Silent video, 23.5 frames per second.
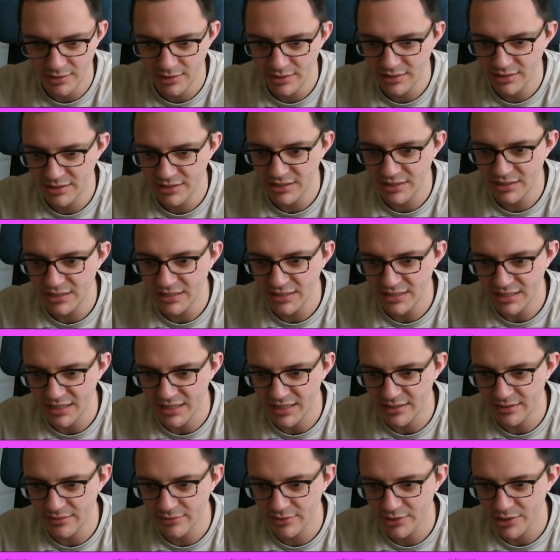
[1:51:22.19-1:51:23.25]
6 to
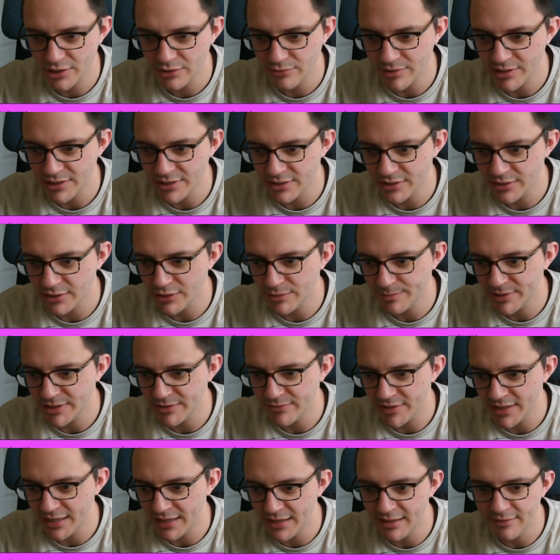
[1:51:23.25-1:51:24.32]
10 goes around with no space
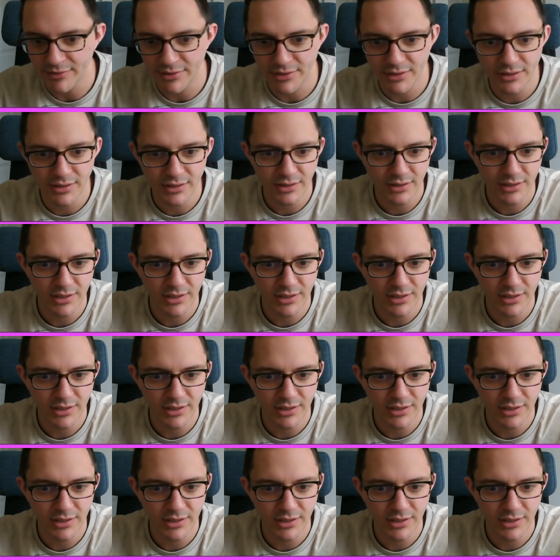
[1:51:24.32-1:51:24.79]
for the 11.